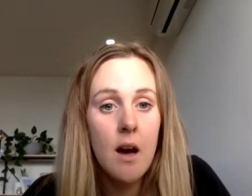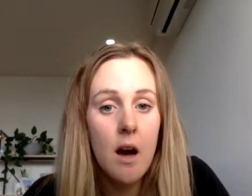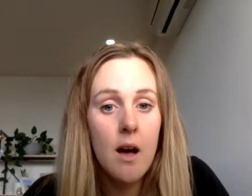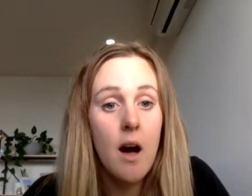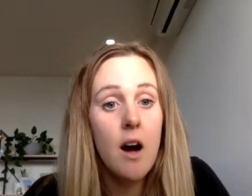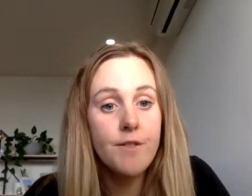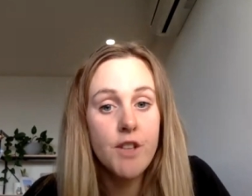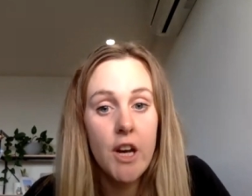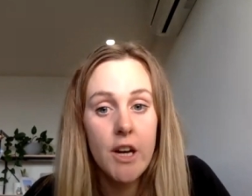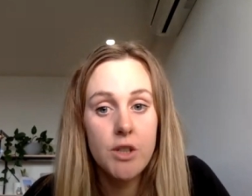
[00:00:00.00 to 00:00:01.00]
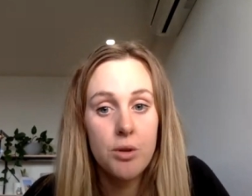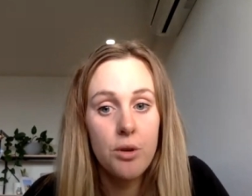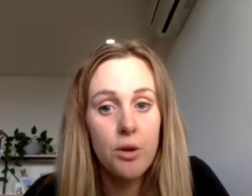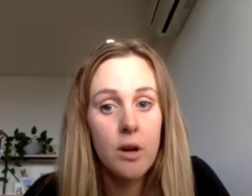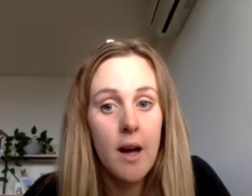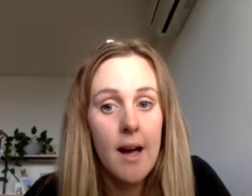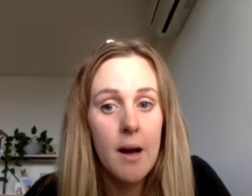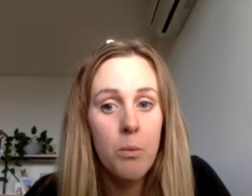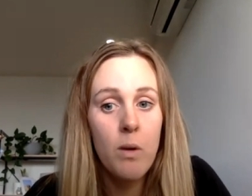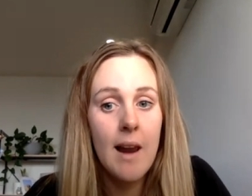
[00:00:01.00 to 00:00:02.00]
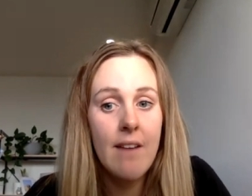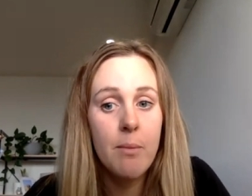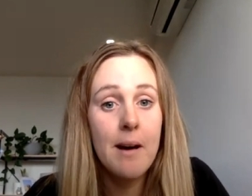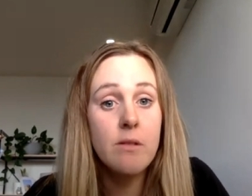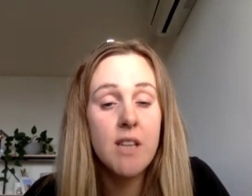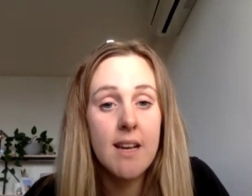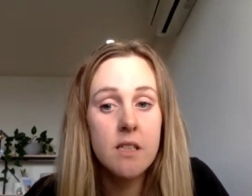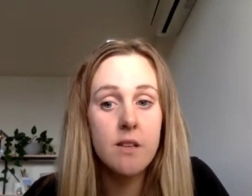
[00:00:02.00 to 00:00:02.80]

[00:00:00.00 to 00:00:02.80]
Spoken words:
After her talk, we'll have about 10